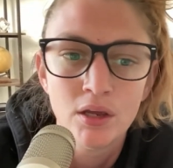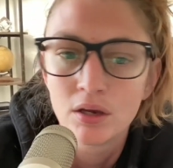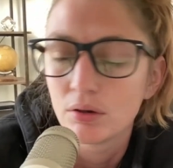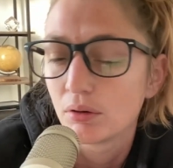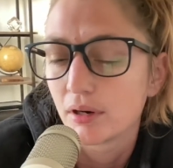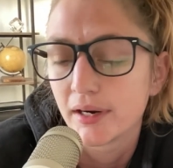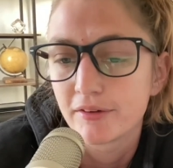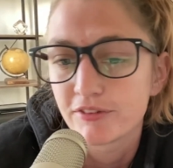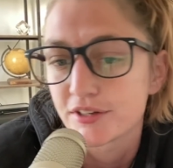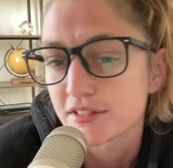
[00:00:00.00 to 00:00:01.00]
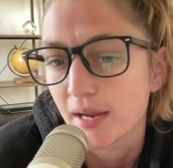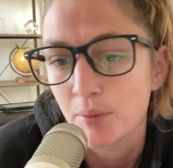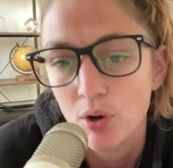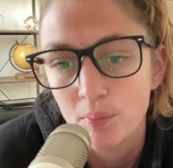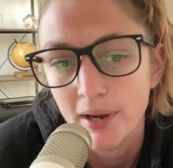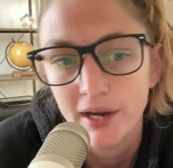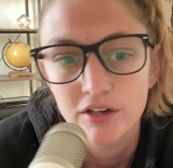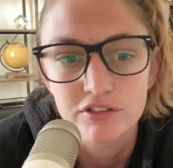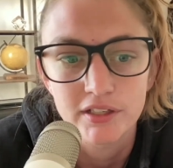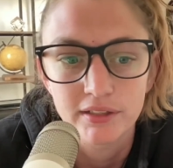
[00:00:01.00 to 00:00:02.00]
Or first-time home
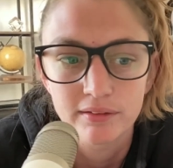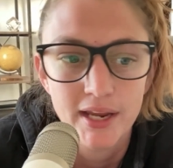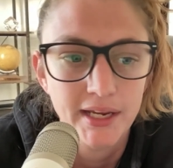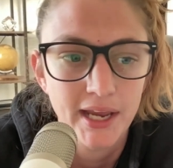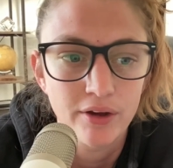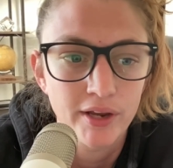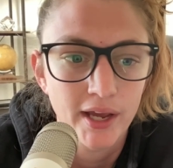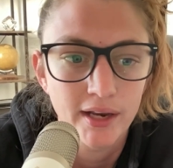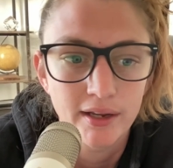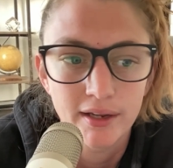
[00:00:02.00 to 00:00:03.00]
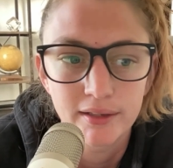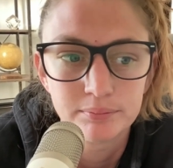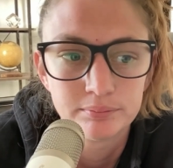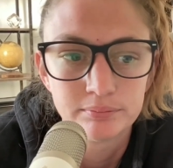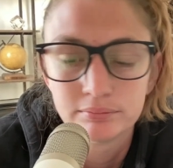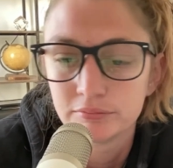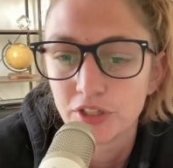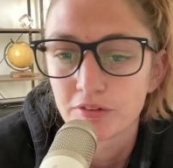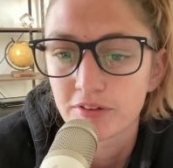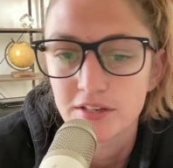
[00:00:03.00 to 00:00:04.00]
buyers, you can hang out at
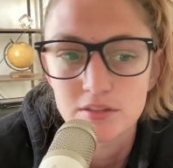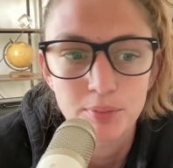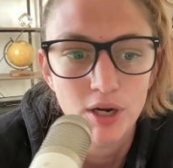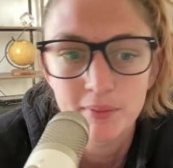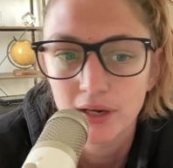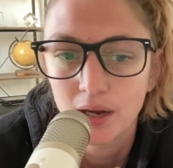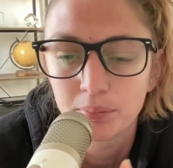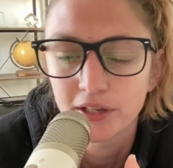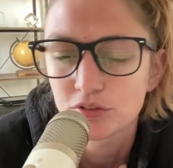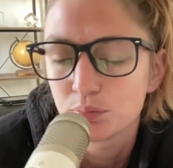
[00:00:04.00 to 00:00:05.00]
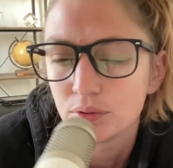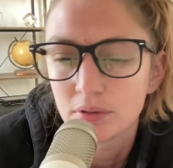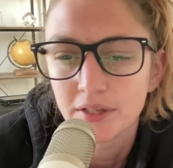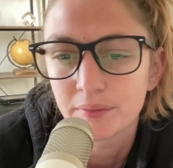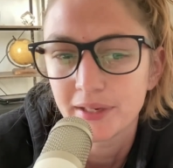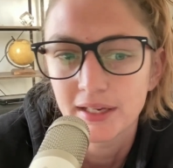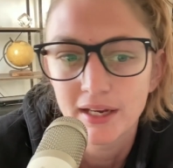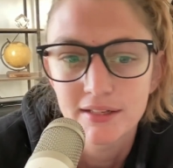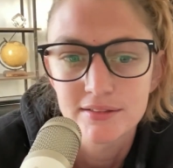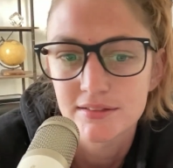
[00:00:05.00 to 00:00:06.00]
your friend's apartment complex pool on the
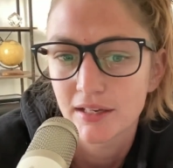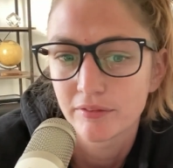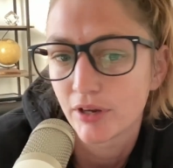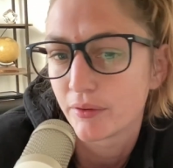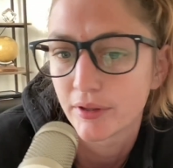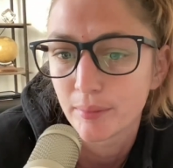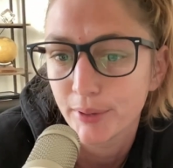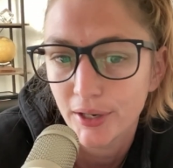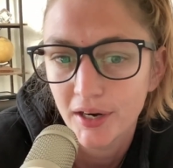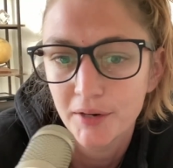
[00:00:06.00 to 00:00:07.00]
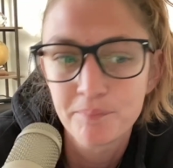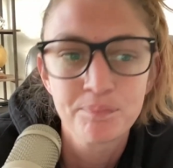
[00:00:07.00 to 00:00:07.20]
weekend instead of going to the bar.